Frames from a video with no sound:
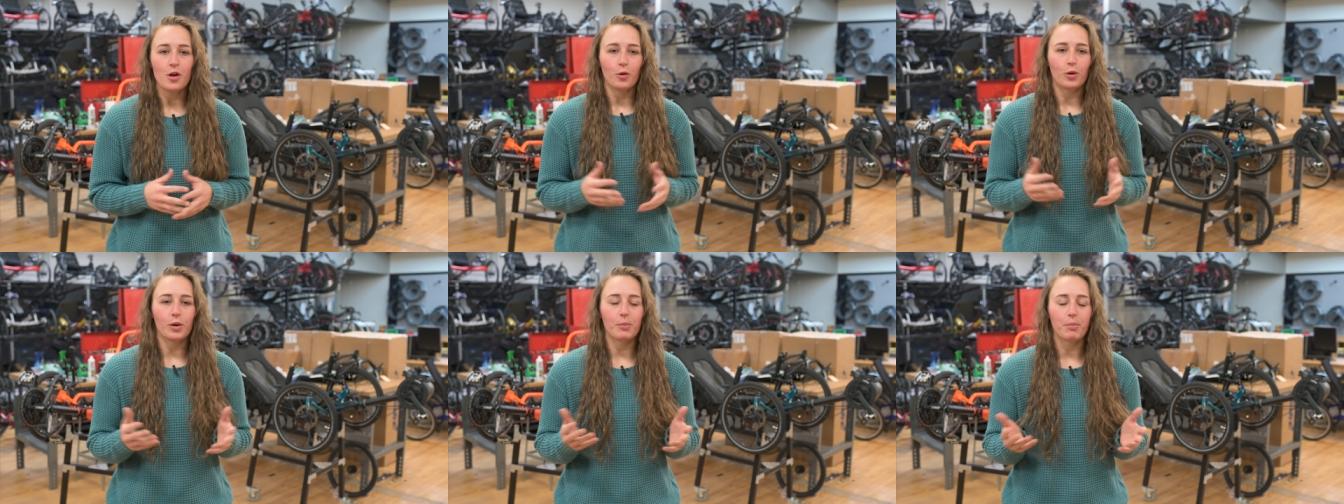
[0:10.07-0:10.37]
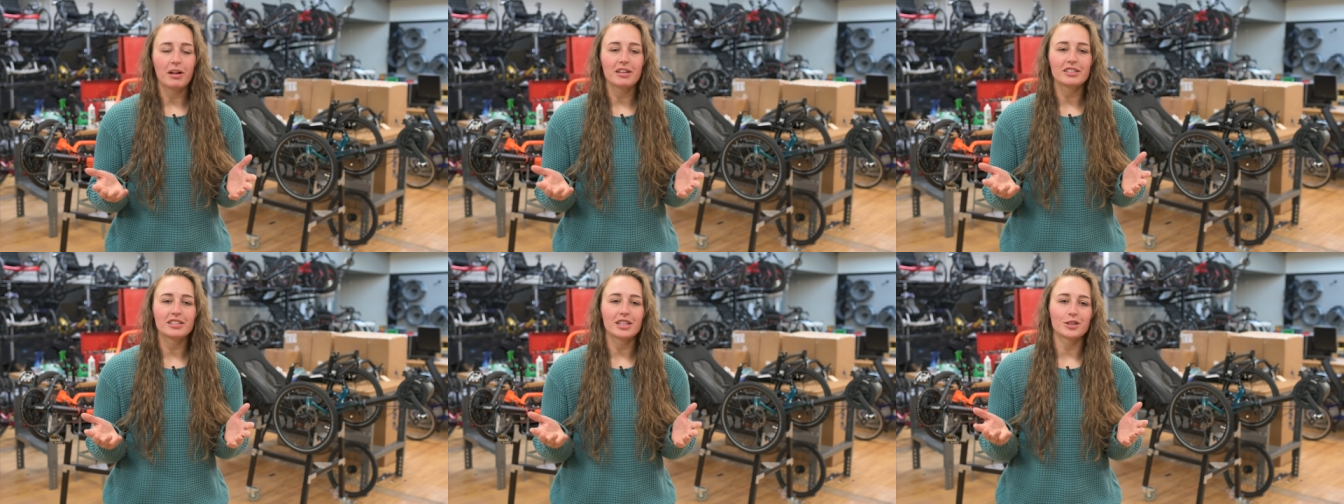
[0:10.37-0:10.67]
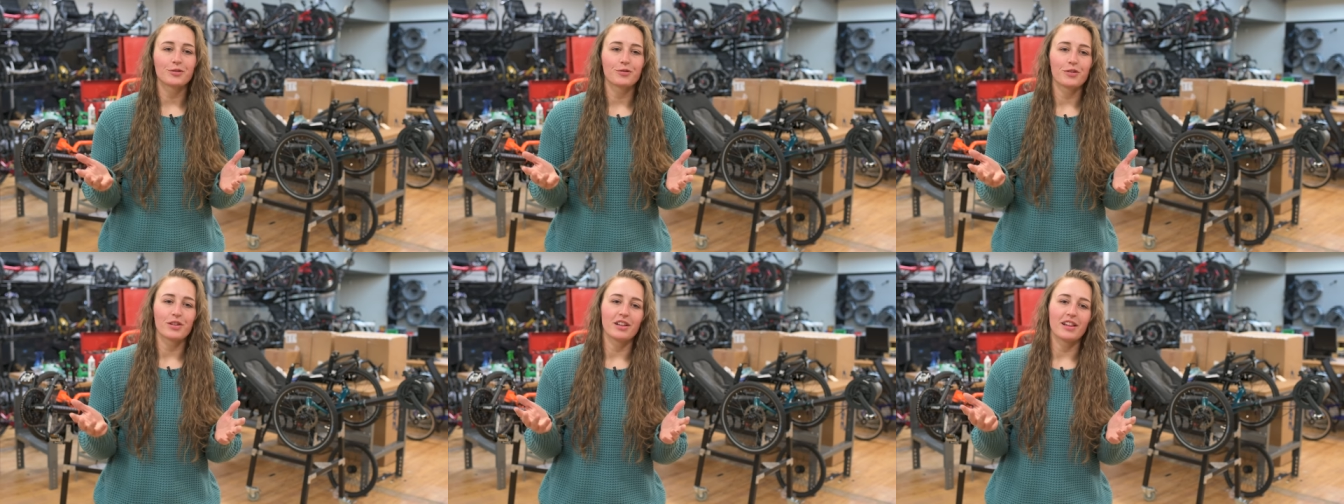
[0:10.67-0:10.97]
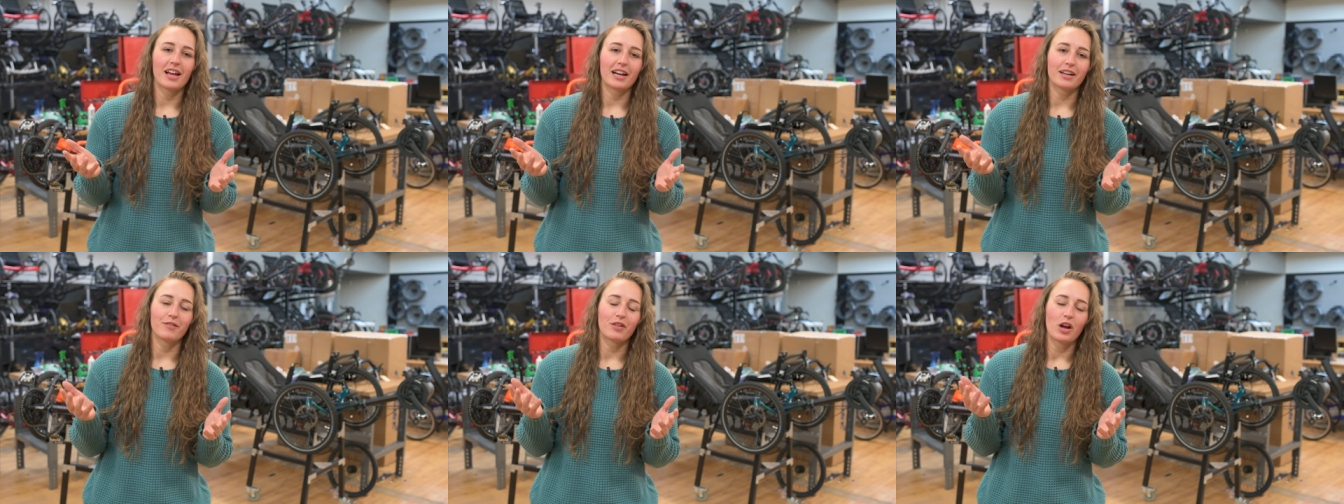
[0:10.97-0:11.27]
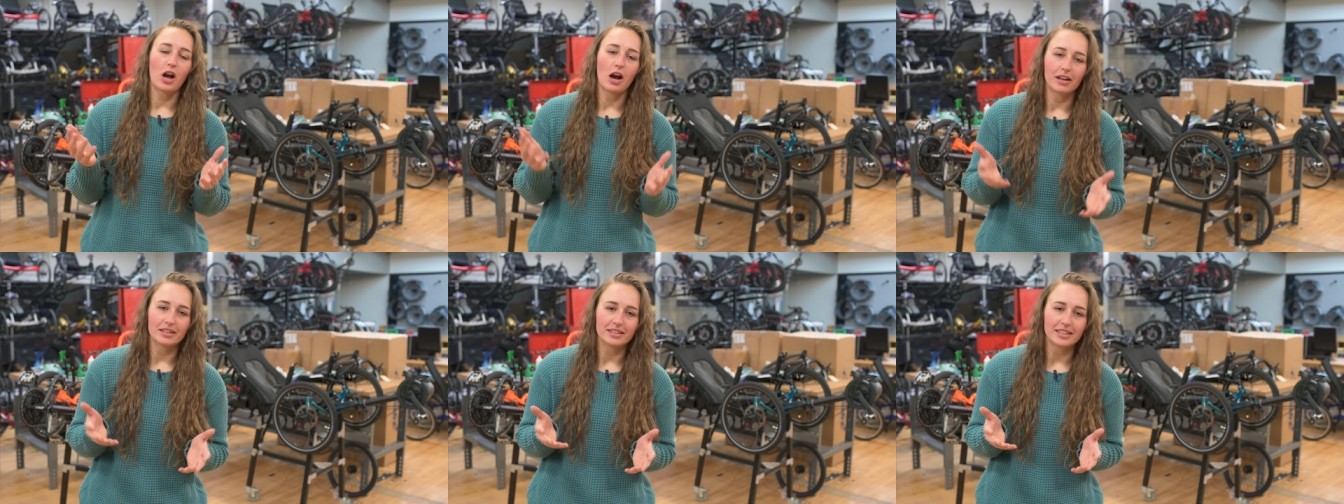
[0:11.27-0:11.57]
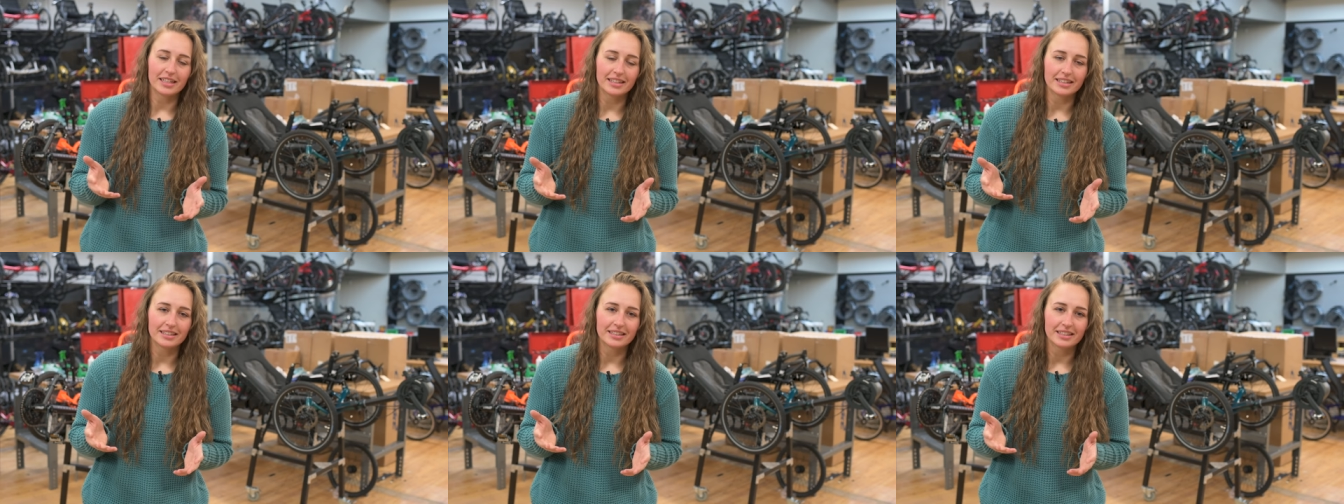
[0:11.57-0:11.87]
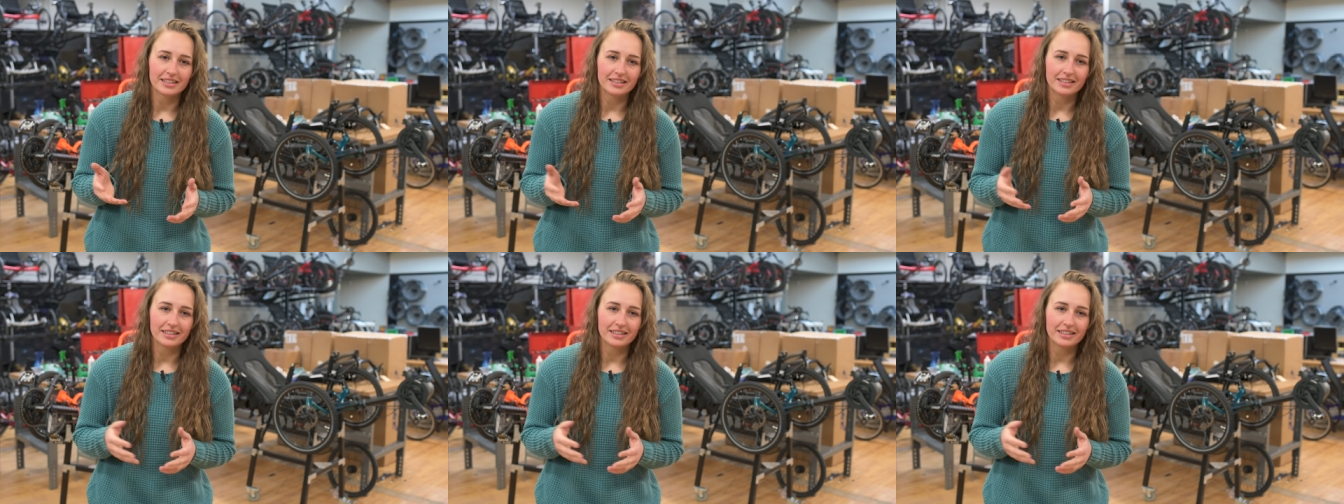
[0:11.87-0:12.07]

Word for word: We apologize for the lack of content.